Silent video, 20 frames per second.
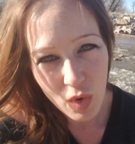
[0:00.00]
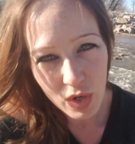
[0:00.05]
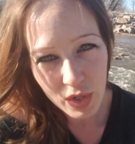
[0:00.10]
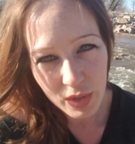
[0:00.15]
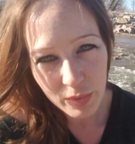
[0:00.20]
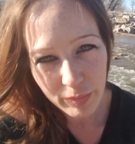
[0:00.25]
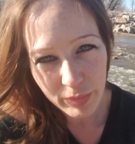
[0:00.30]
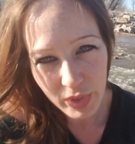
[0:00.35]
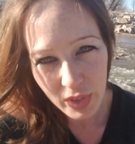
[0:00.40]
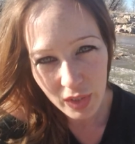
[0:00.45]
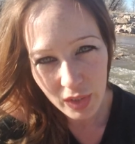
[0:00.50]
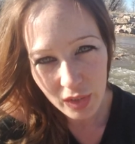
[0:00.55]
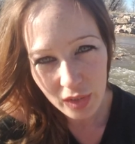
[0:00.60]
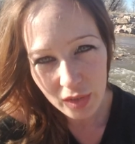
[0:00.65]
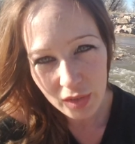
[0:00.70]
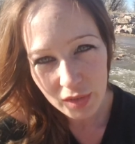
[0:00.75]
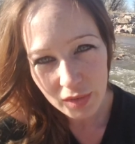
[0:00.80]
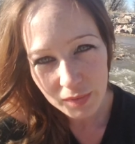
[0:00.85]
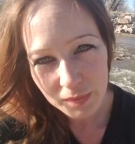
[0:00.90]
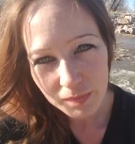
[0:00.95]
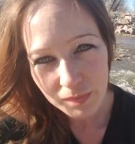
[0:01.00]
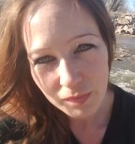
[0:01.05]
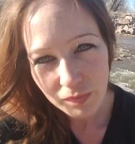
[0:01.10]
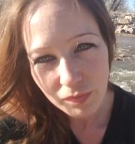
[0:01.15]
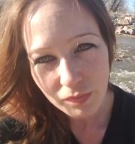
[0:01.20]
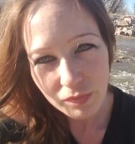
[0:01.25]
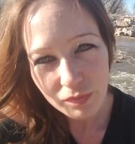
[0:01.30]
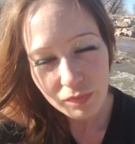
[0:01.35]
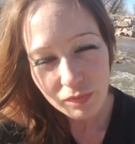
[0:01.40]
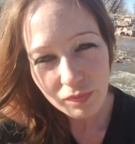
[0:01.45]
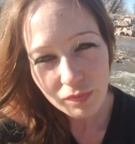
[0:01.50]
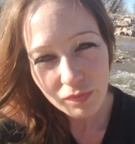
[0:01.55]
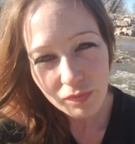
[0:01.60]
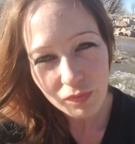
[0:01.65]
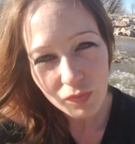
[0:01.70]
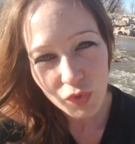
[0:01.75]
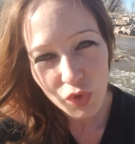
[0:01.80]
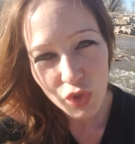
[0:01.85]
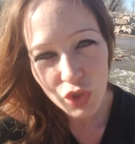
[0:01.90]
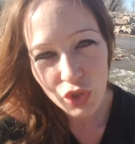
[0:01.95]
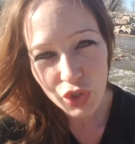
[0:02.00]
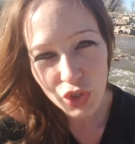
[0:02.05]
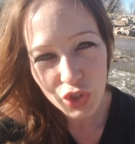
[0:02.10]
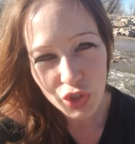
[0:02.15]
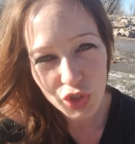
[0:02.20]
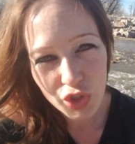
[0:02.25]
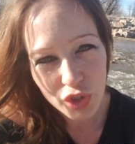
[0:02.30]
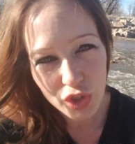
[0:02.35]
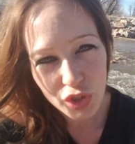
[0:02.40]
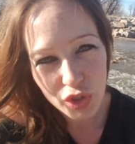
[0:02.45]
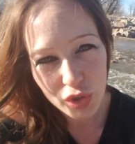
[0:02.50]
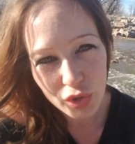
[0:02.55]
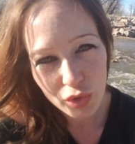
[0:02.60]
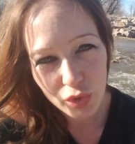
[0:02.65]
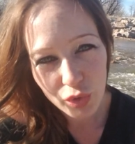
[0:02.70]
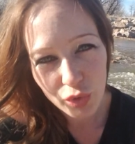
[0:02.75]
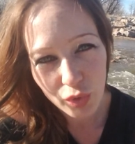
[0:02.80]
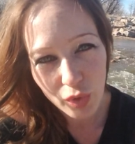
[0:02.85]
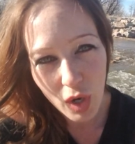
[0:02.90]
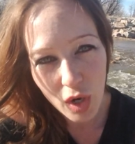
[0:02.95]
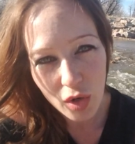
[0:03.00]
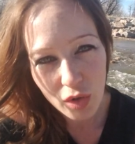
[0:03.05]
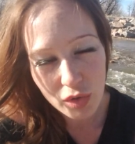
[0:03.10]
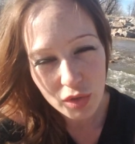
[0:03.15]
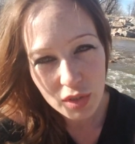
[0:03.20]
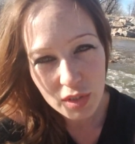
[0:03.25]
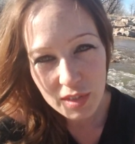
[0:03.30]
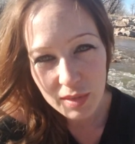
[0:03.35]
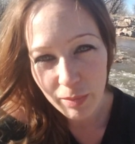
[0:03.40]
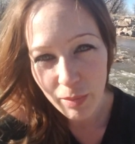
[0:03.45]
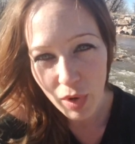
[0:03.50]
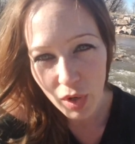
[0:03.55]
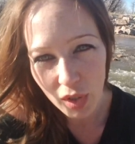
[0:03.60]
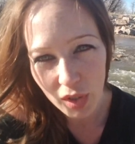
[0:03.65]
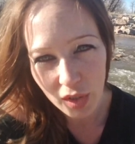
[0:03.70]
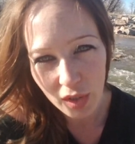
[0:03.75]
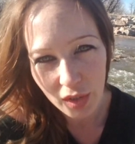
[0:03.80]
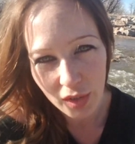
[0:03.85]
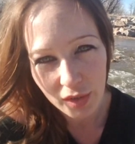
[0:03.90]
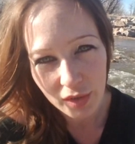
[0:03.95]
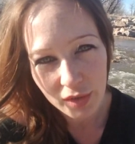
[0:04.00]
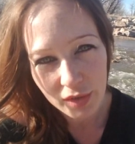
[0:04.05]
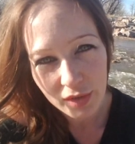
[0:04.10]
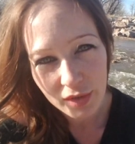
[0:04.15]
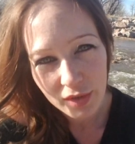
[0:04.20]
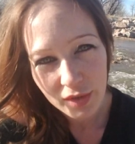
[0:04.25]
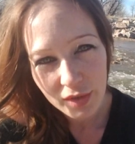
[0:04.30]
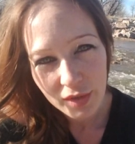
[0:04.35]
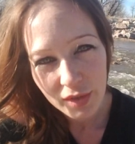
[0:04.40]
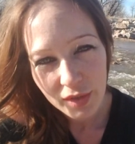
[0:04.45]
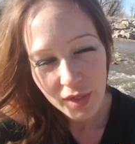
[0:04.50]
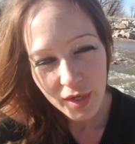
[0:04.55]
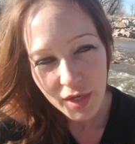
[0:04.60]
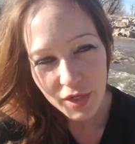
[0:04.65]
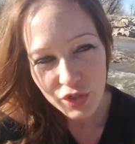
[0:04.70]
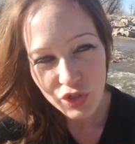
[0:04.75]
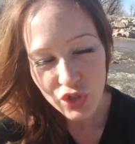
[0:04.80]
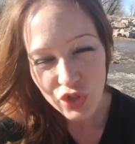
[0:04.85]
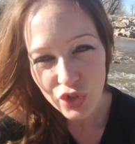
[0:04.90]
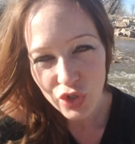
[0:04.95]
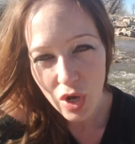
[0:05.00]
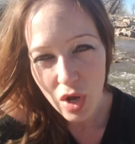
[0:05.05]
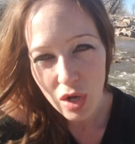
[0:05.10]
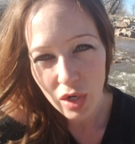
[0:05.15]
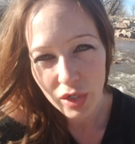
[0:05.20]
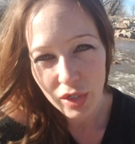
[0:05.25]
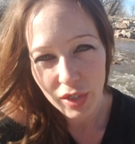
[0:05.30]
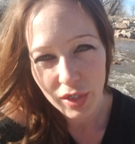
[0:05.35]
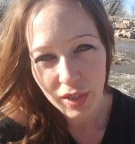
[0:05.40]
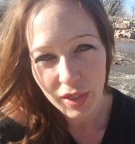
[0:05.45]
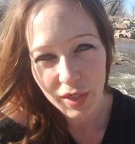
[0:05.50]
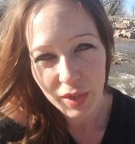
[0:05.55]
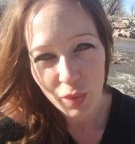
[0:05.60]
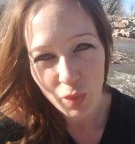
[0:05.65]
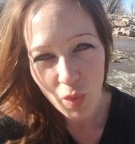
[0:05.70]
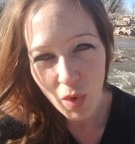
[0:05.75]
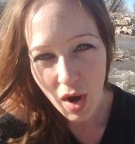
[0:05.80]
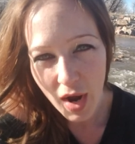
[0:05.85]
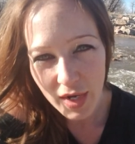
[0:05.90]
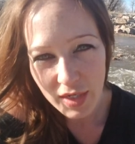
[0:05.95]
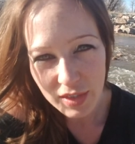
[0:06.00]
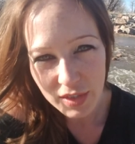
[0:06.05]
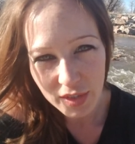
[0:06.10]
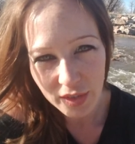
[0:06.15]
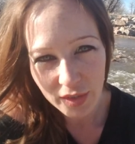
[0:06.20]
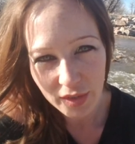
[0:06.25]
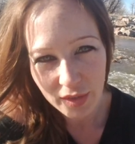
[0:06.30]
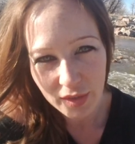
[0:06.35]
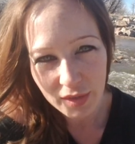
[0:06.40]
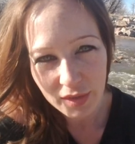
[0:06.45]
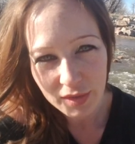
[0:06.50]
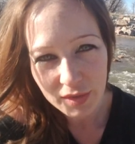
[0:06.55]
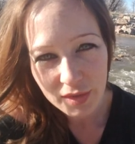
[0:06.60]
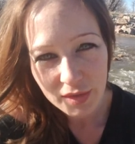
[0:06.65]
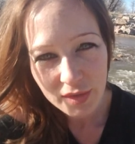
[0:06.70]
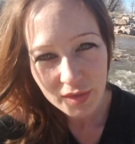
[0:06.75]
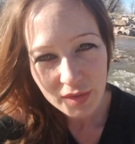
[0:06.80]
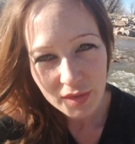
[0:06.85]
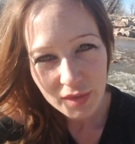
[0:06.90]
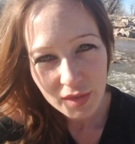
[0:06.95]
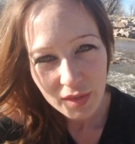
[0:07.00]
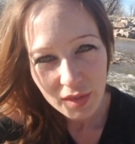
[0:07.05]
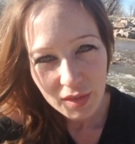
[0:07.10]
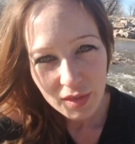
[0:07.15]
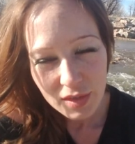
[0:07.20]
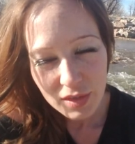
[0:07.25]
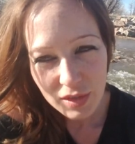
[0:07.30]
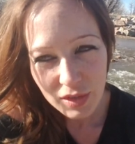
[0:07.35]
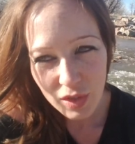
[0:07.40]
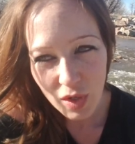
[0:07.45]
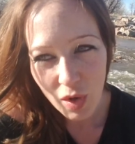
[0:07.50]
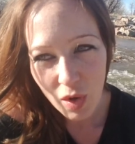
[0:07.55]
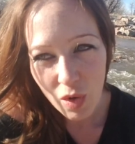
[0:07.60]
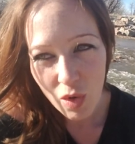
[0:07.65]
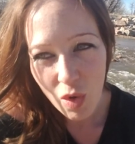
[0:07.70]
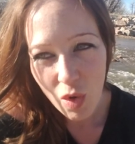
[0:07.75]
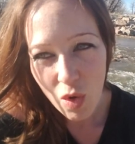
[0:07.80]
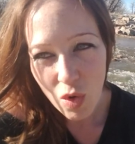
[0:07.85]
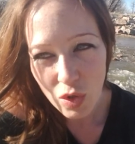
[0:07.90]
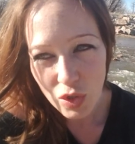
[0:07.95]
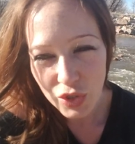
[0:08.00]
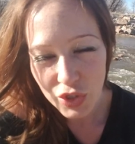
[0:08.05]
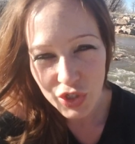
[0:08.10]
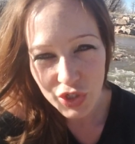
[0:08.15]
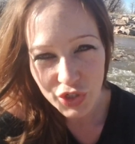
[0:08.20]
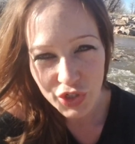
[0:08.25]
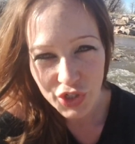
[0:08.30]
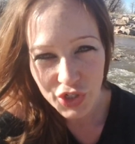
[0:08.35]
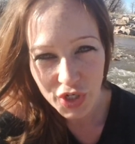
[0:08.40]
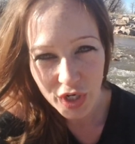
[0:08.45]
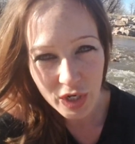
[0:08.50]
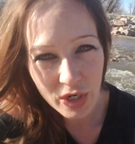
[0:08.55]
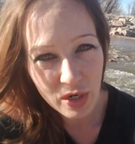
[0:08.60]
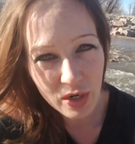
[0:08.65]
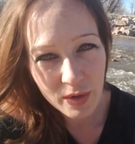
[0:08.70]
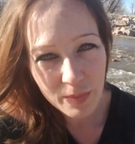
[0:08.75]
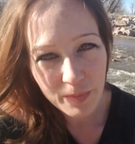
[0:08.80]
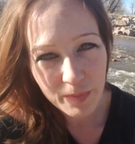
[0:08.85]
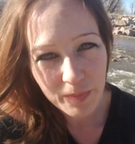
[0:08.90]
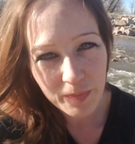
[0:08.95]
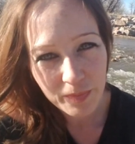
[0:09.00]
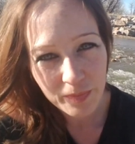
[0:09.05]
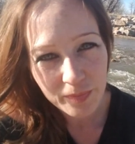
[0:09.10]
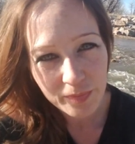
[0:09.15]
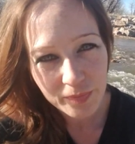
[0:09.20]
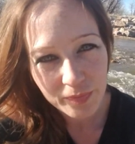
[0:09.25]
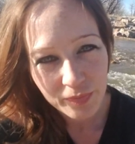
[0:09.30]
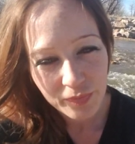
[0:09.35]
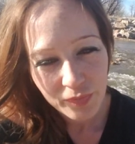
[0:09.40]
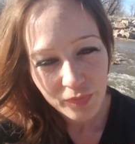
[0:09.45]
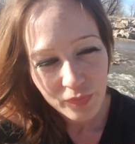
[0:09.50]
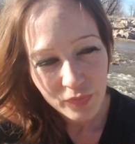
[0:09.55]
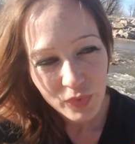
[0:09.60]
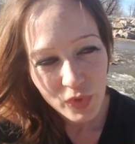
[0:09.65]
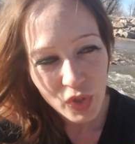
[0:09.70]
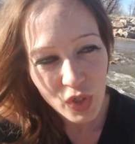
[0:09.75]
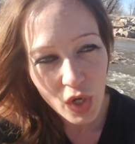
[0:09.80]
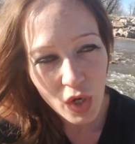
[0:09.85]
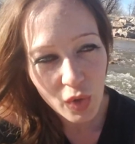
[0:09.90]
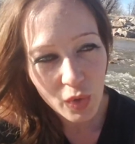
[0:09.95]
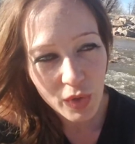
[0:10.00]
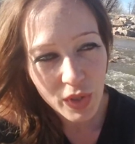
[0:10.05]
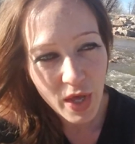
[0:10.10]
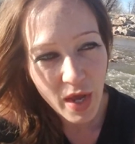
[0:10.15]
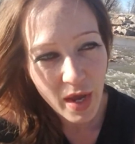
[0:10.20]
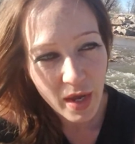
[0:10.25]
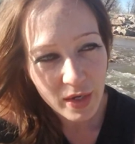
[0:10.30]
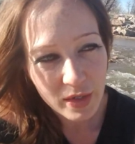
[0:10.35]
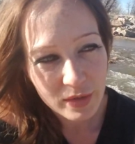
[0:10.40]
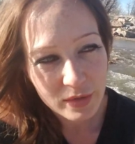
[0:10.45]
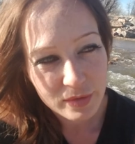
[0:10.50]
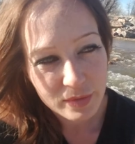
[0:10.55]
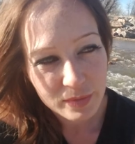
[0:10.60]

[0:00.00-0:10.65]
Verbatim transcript: want to be. You should just grow smarter and stronger and wiser. So hold your chin up. Know that